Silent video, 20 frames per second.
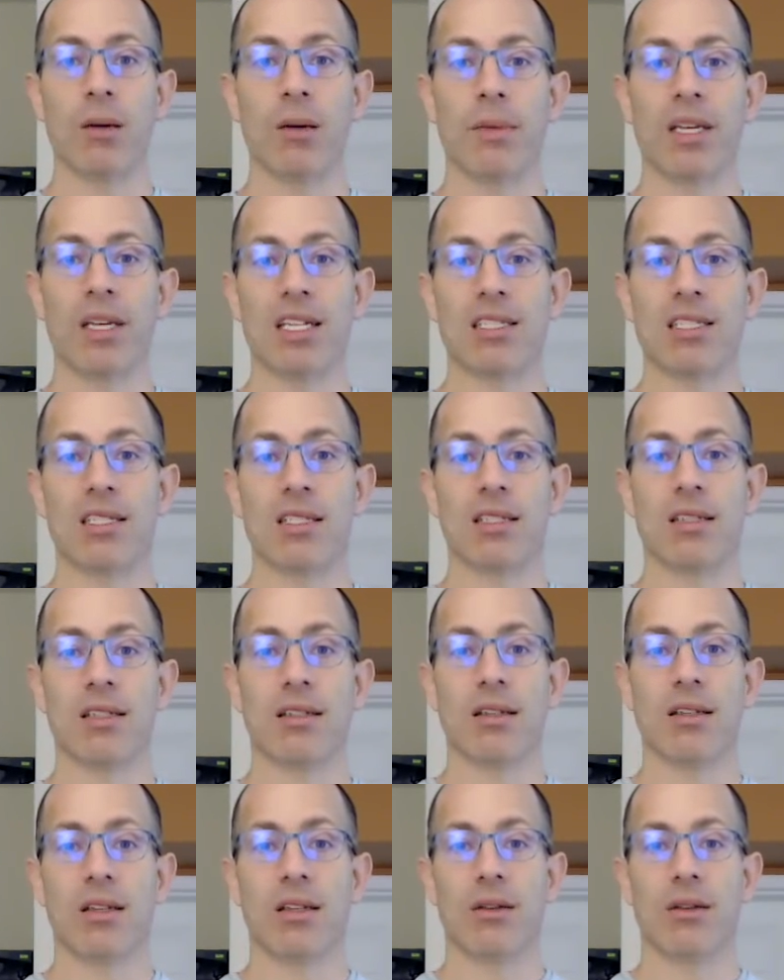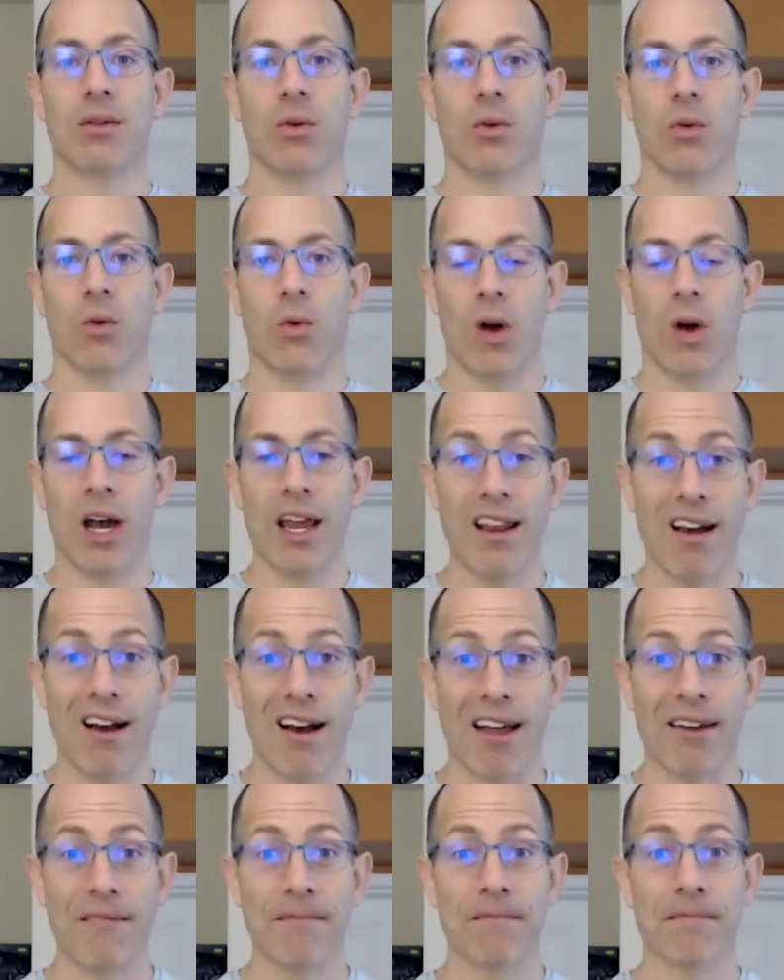Because why
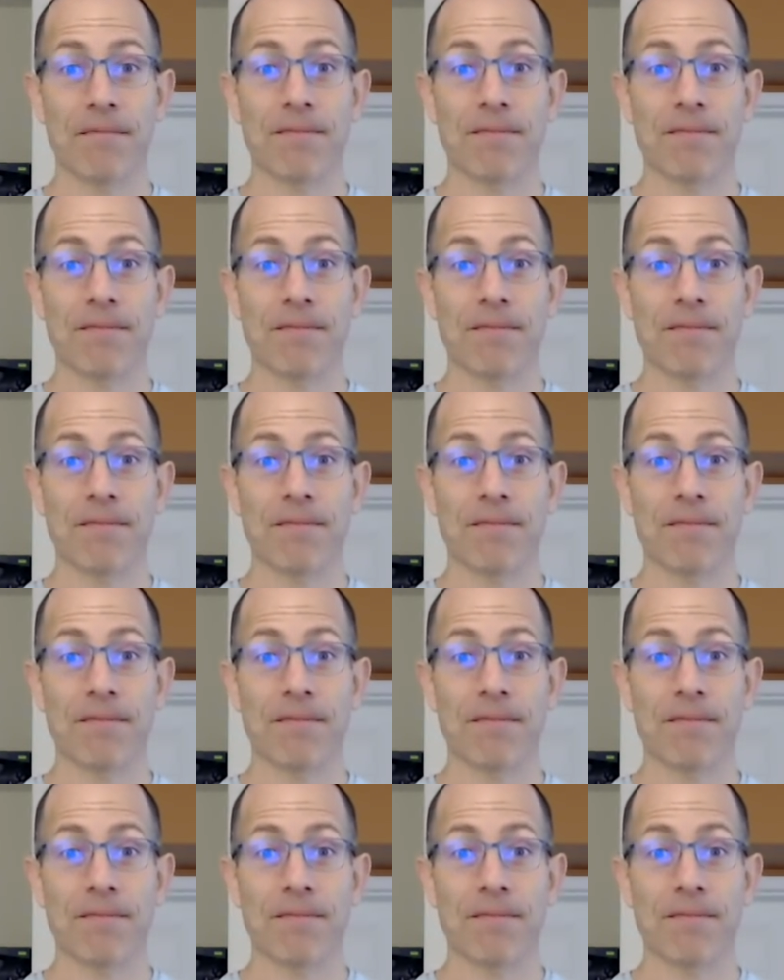not?